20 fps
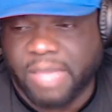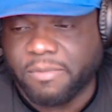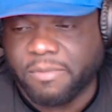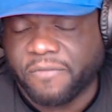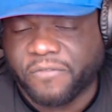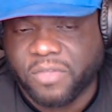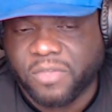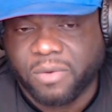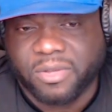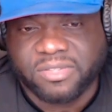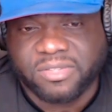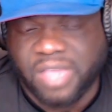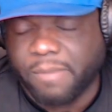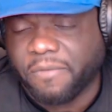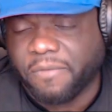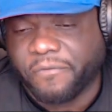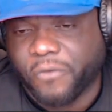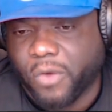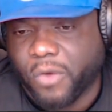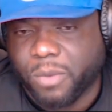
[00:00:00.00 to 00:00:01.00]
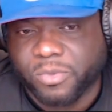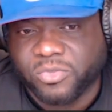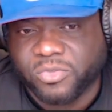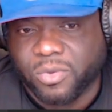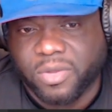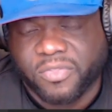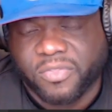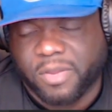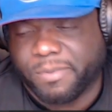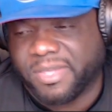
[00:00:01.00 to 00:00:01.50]
Fury. Tommy Fury was
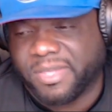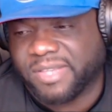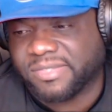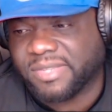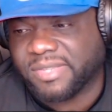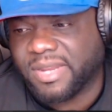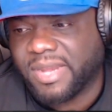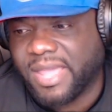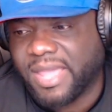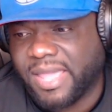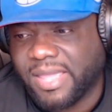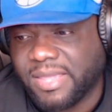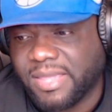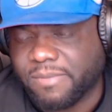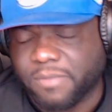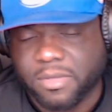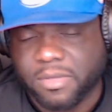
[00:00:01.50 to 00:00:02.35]
only there because of the name.